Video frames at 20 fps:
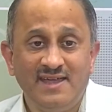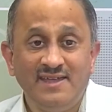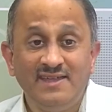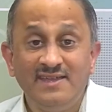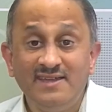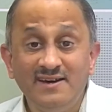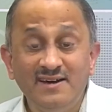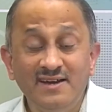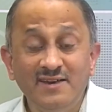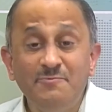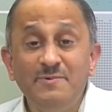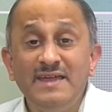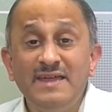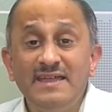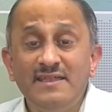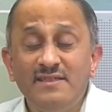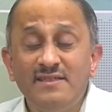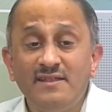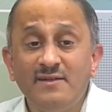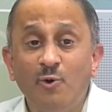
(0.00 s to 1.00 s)
Here we
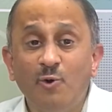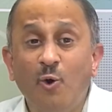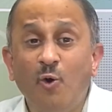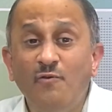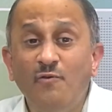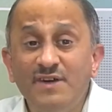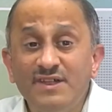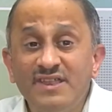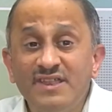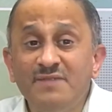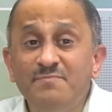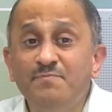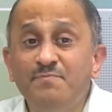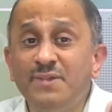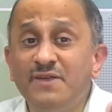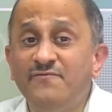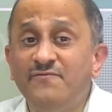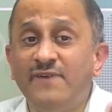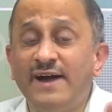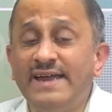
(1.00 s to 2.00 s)

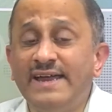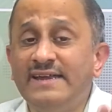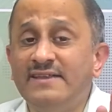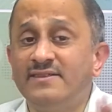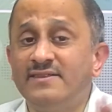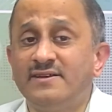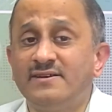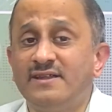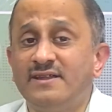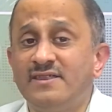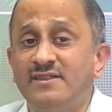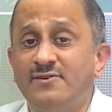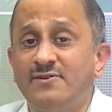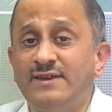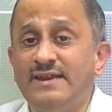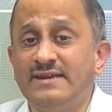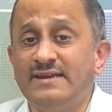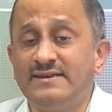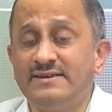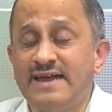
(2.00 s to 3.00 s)
oversimplified the
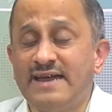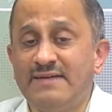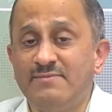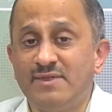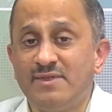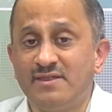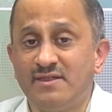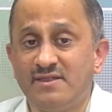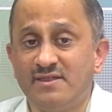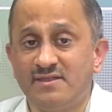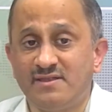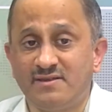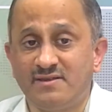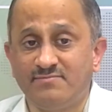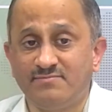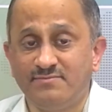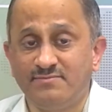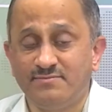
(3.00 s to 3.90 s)
discrete time system.